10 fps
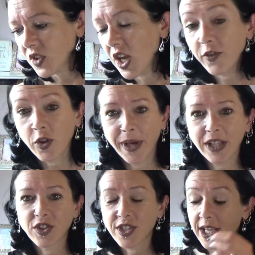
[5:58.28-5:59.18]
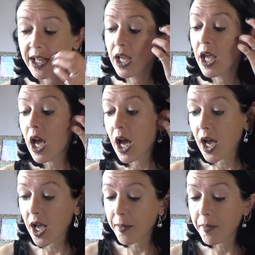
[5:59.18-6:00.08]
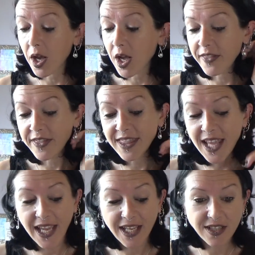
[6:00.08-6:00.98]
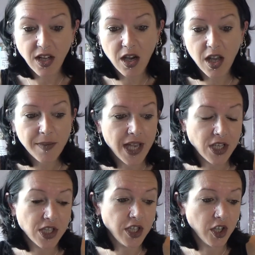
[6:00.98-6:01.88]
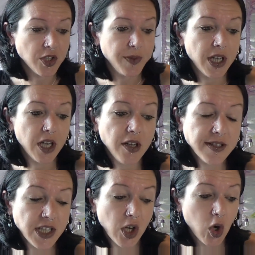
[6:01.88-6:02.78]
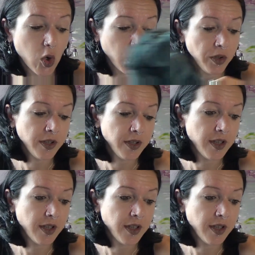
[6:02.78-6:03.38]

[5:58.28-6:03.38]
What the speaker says: I've got the pattern just there. Next I'm actually going to be casting on